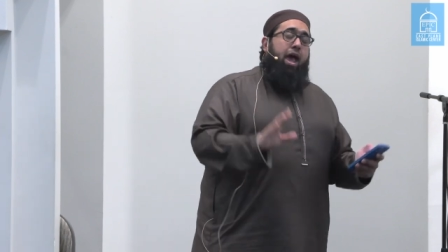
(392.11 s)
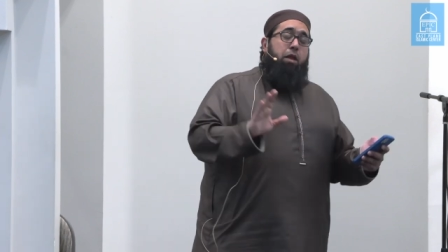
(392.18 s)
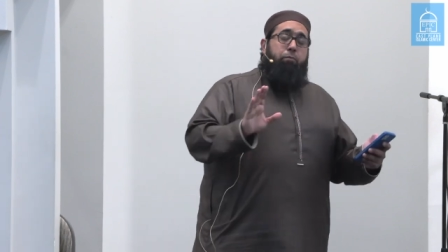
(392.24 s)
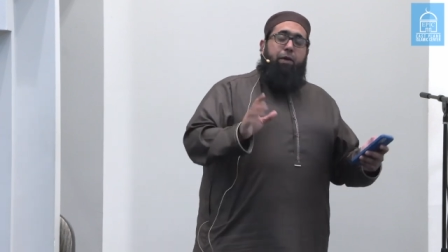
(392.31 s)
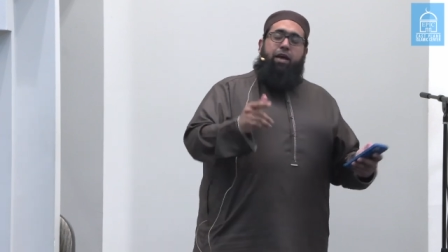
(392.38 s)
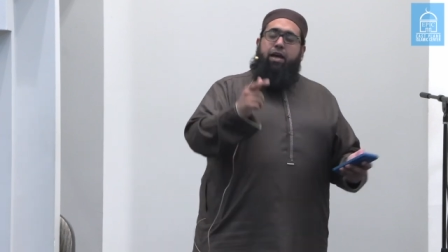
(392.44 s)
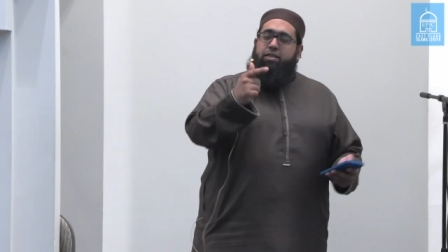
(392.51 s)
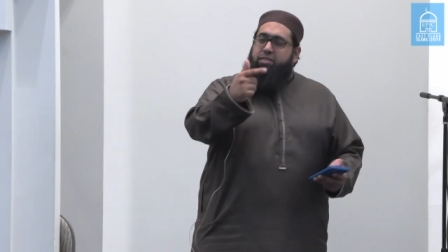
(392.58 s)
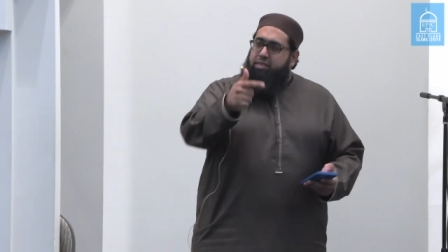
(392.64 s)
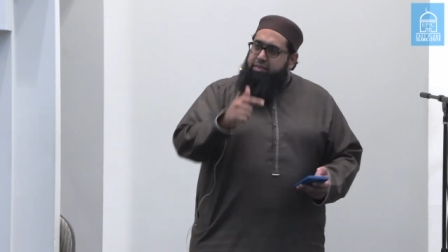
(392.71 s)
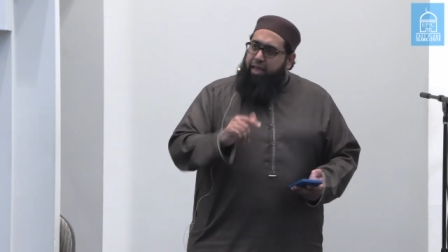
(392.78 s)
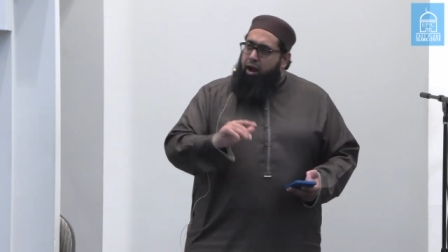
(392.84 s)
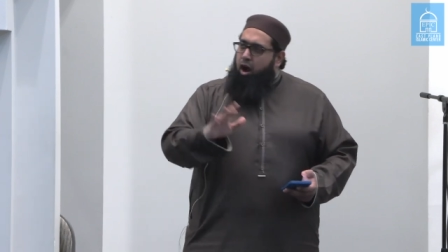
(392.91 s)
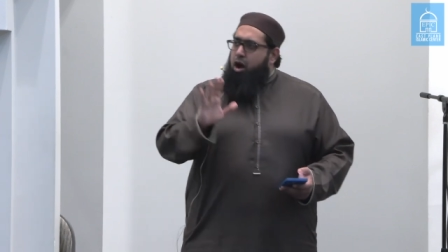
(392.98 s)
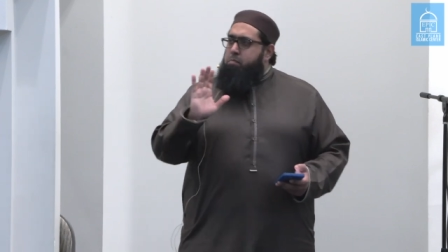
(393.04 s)
And because
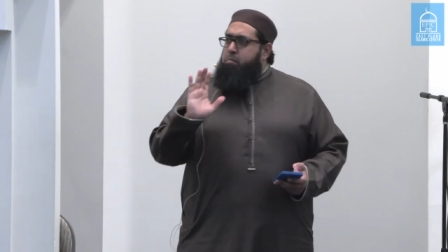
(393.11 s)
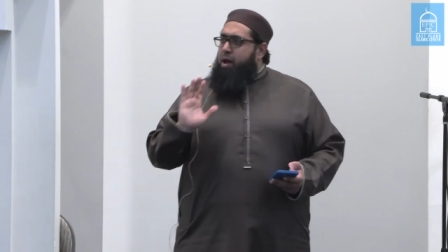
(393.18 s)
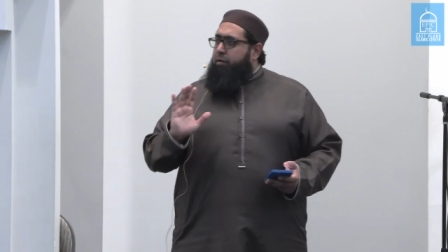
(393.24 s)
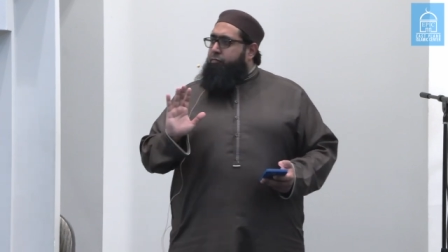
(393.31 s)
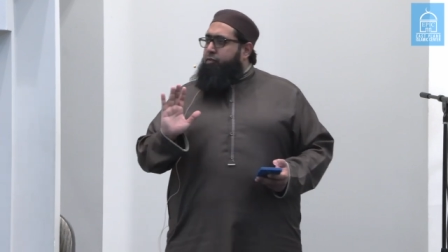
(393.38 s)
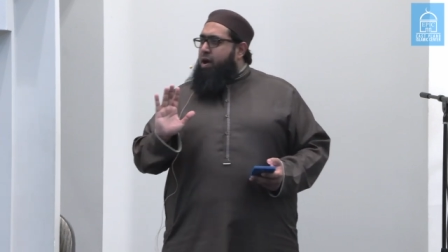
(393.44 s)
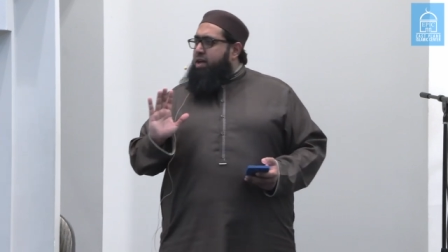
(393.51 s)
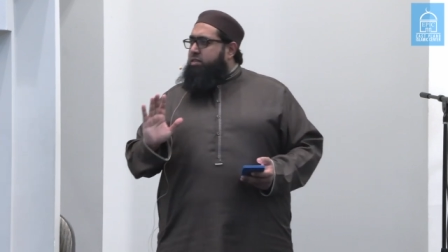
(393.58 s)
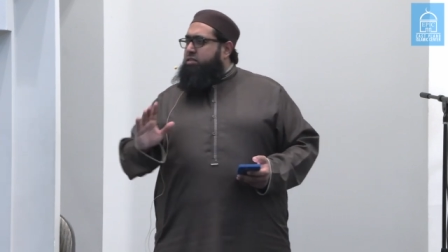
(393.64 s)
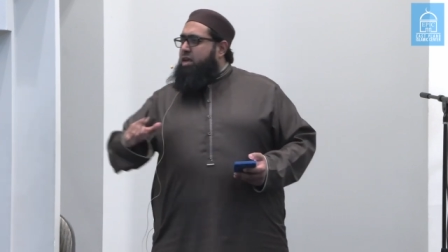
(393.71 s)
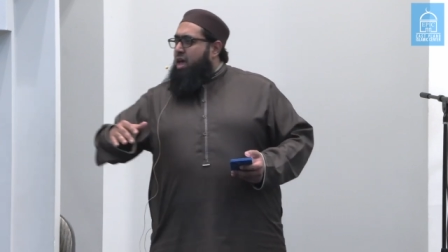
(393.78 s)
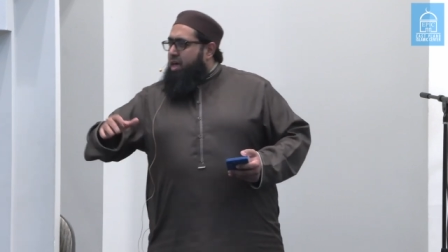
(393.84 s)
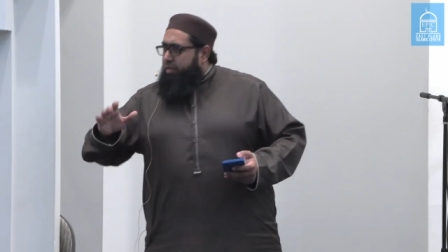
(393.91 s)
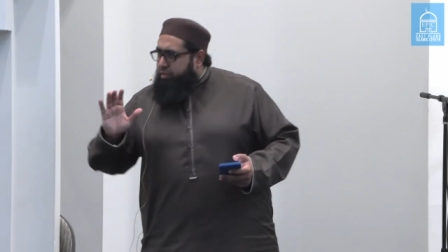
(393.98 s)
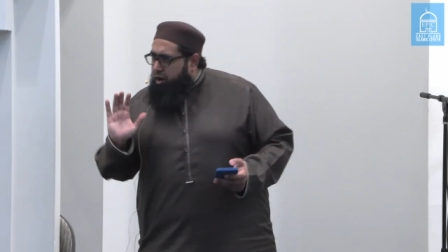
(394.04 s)
they are my friends,
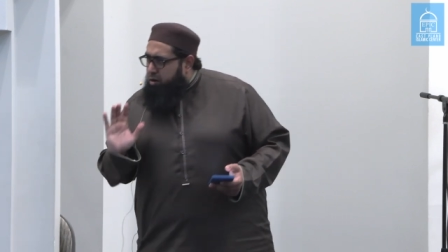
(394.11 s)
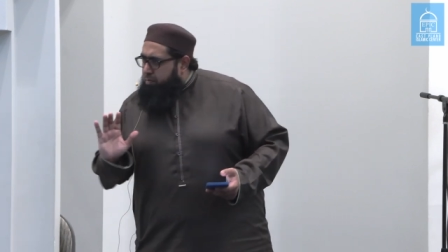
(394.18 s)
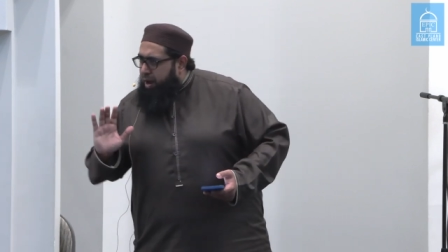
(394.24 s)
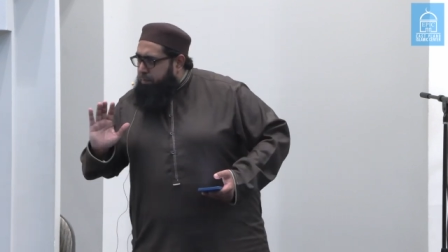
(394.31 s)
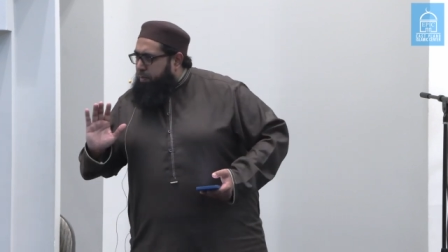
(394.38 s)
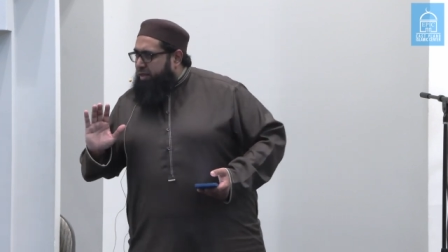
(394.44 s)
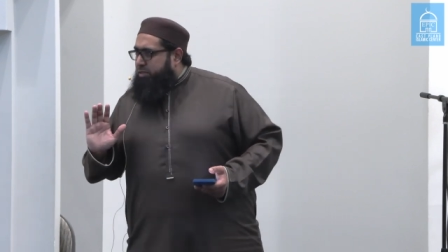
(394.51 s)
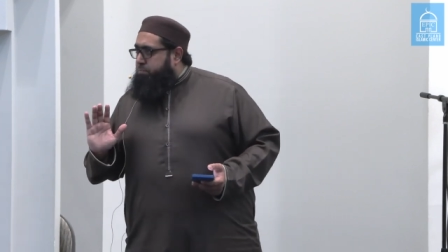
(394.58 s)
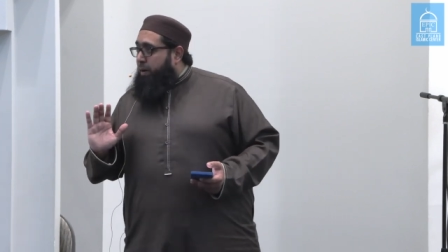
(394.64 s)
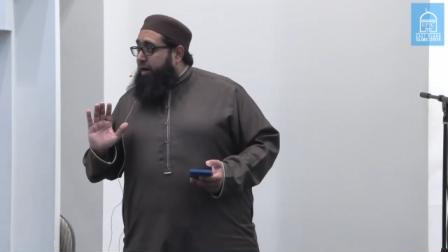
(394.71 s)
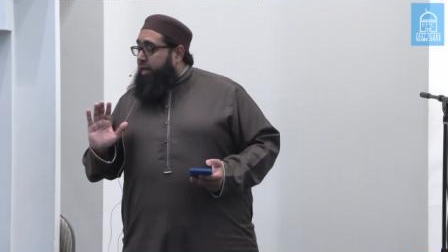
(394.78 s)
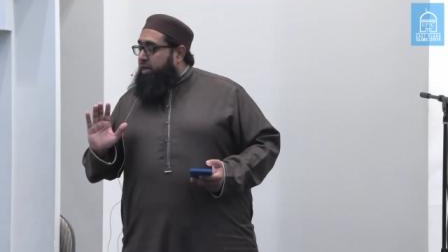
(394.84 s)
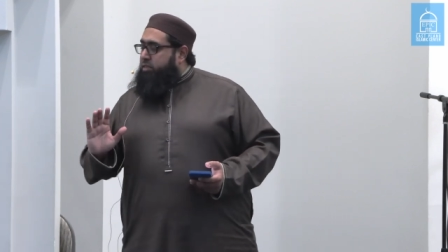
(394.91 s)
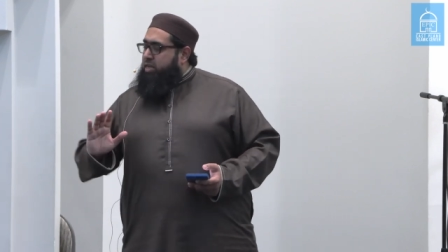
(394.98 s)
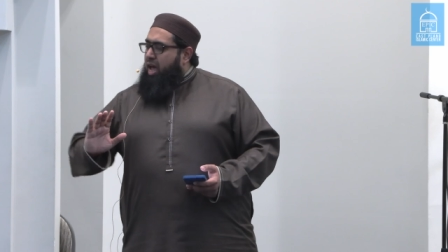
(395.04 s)
they're my best
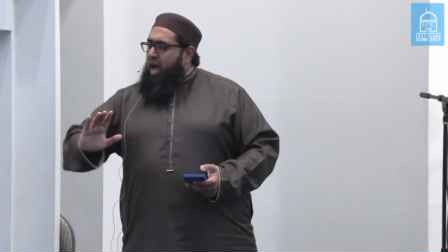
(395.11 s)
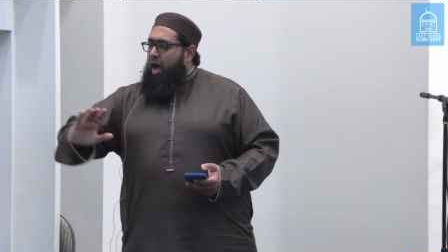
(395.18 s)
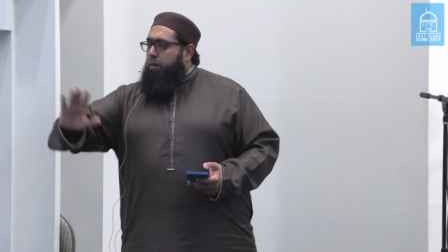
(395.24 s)
buddies,